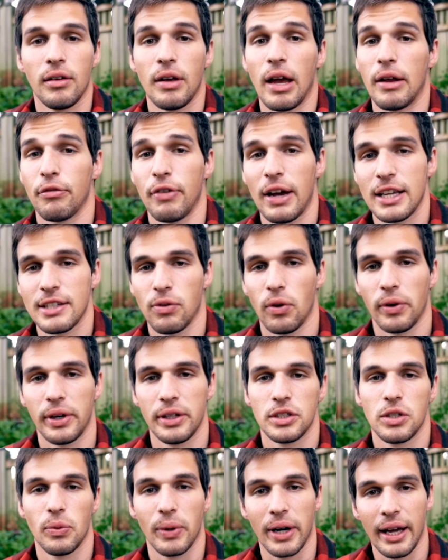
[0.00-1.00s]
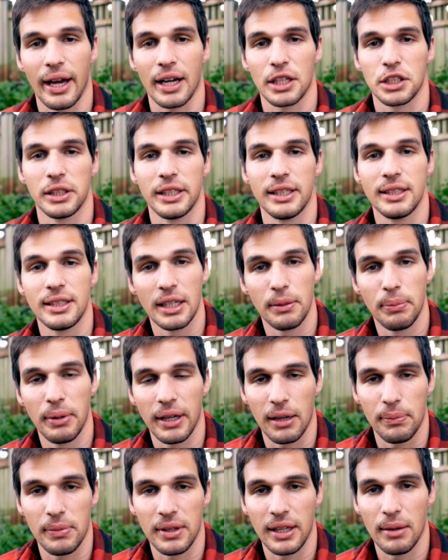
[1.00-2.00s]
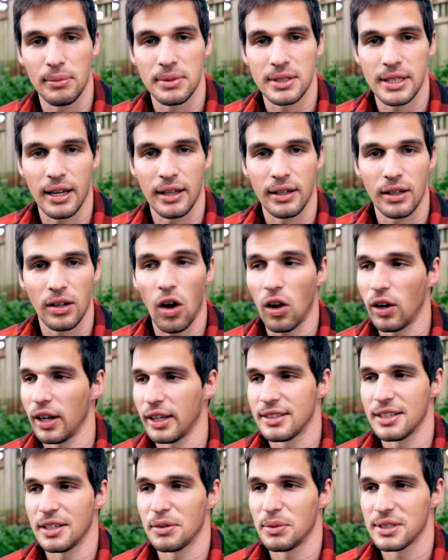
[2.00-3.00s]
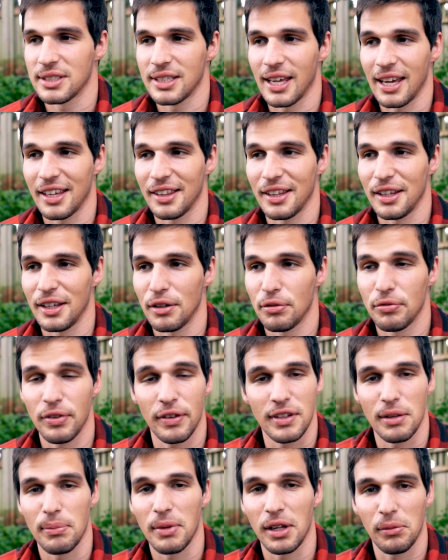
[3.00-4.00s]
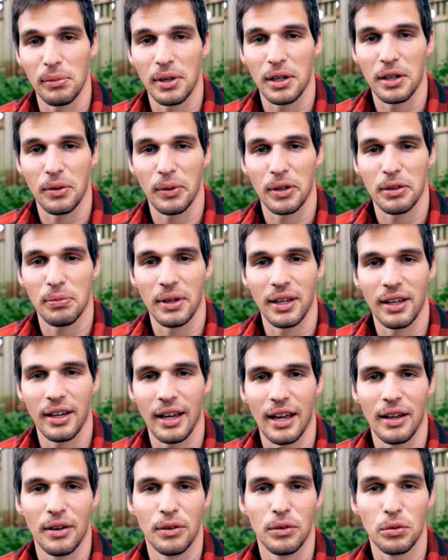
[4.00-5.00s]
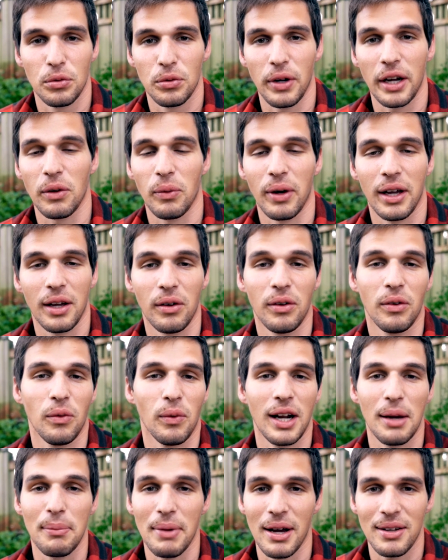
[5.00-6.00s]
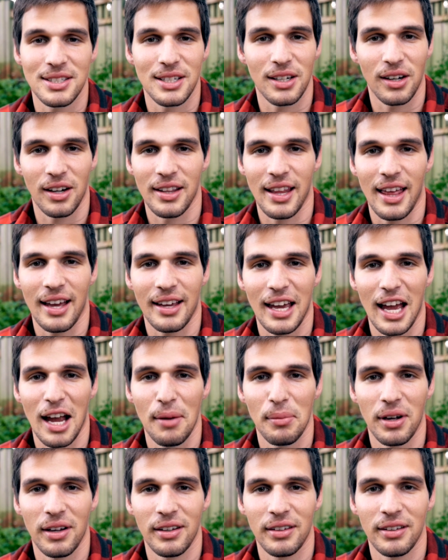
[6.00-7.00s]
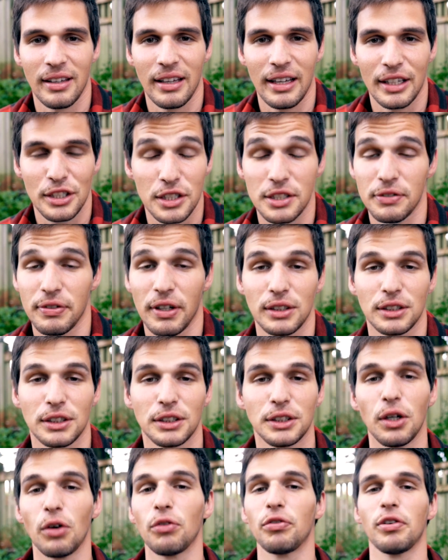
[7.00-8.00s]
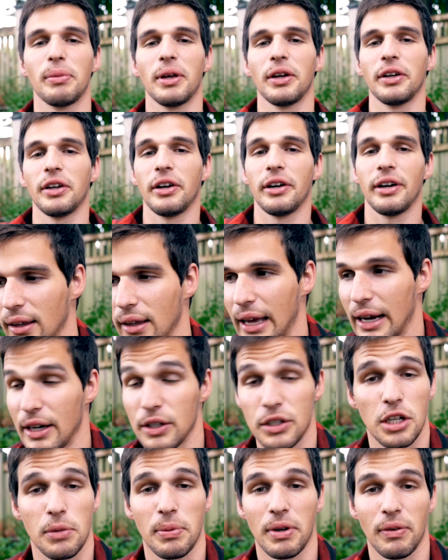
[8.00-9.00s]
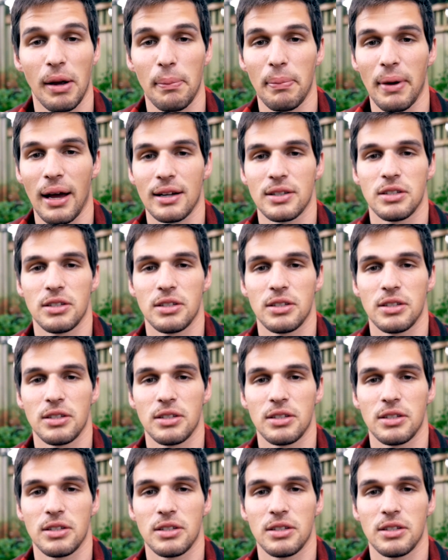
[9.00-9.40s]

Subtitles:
And fast forwarding to when I actually did pick up the M10, all I did was take the 50mm with me, and right away when I mounted it on that camera, it just felt so familiar, and it took me right back